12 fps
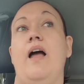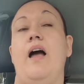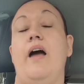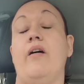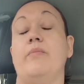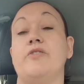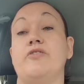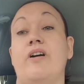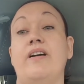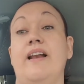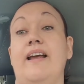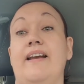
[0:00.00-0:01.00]
And I'm
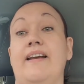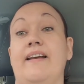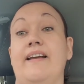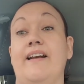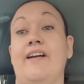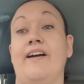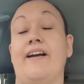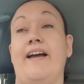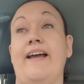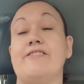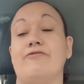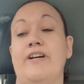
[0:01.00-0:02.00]
struggling. Like,
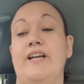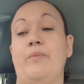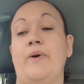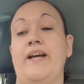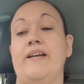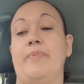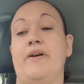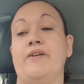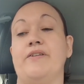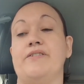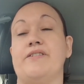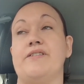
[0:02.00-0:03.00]
it's really weird
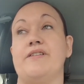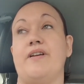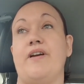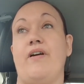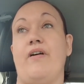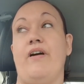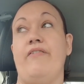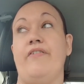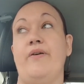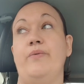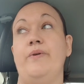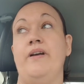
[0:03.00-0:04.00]
because I
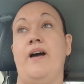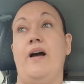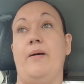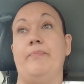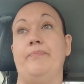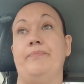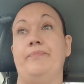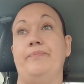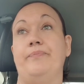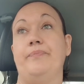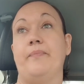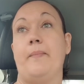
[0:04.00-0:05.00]
feel numb
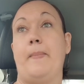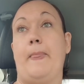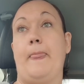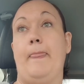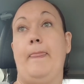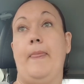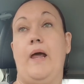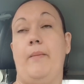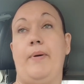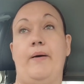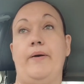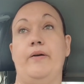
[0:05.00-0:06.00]

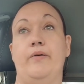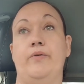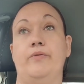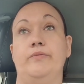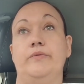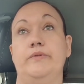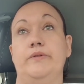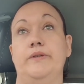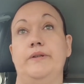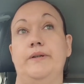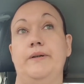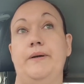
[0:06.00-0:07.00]
about it all.
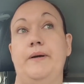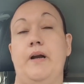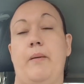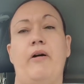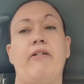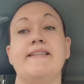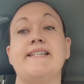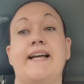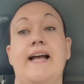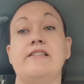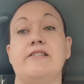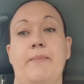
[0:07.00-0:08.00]
Like, my granddad
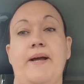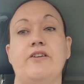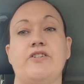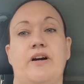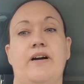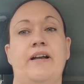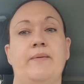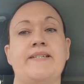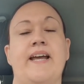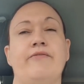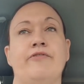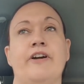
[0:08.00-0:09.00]
had dementia and it was
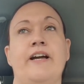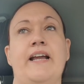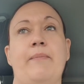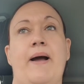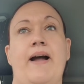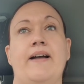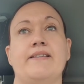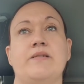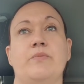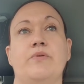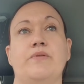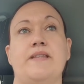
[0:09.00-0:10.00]
getting really bad
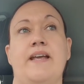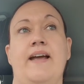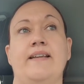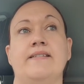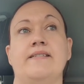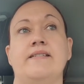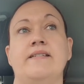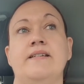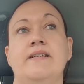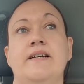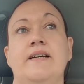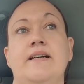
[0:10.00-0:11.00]
towards the end.
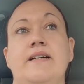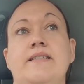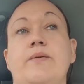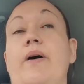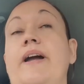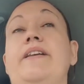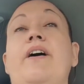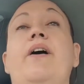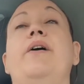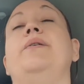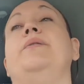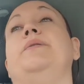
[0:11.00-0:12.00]
So I
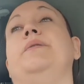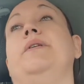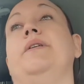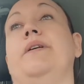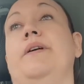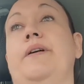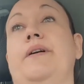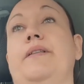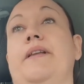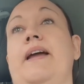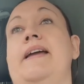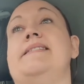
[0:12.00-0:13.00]
know
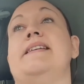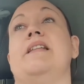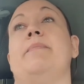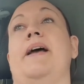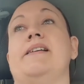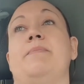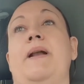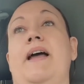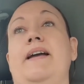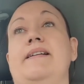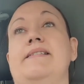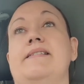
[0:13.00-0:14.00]
that he's in the best
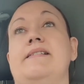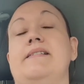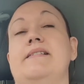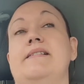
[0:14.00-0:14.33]
place.